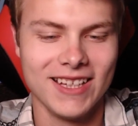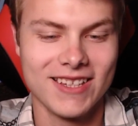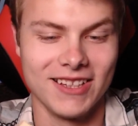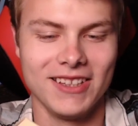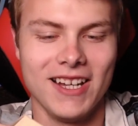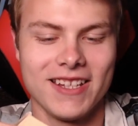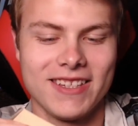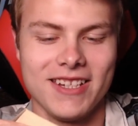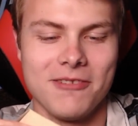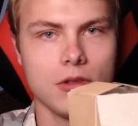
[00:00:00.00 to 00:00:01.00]
A lot of
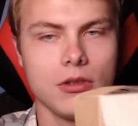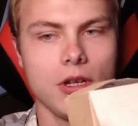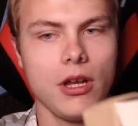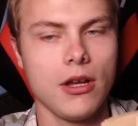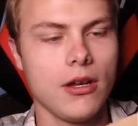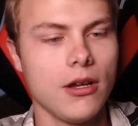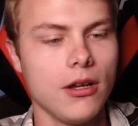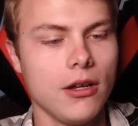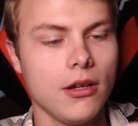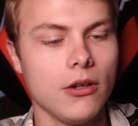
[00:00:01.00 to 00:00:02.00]
tape.
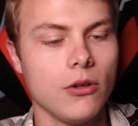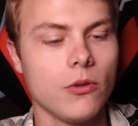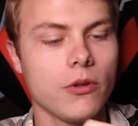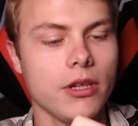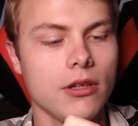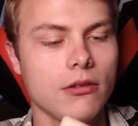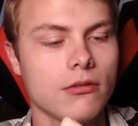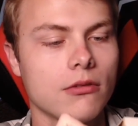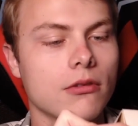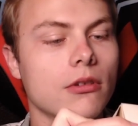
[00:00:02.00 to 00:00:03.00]
Okay.
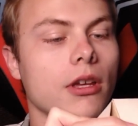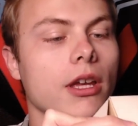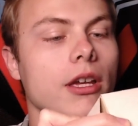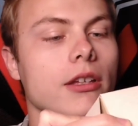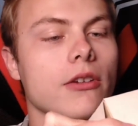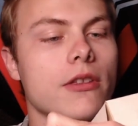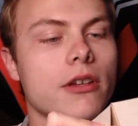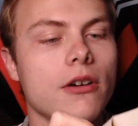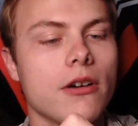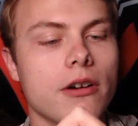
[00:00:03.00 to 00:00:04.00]
And here
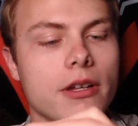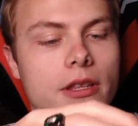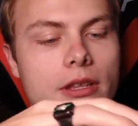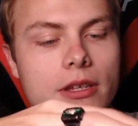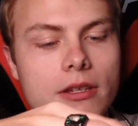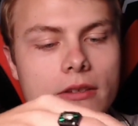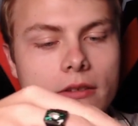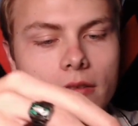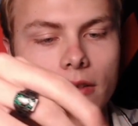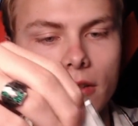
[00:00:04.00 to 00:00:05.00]
they are in
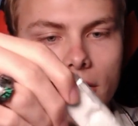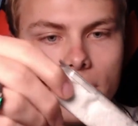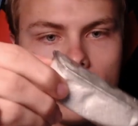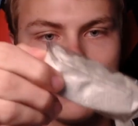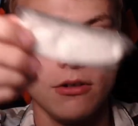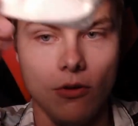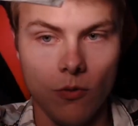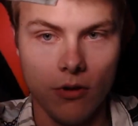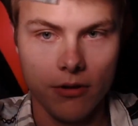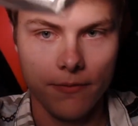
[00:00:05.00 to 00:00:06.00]
these
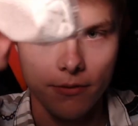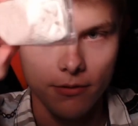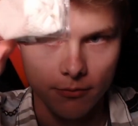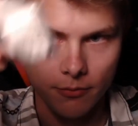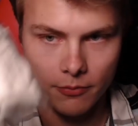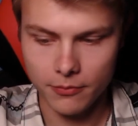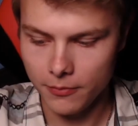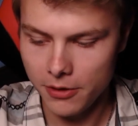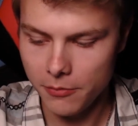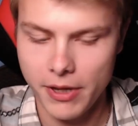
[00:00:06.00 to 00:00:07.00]
wonderfully
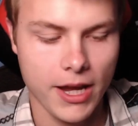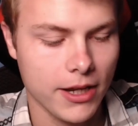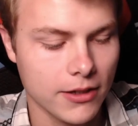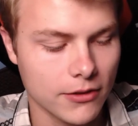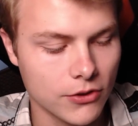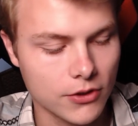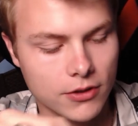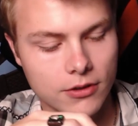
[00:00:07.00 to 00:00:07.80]
packaged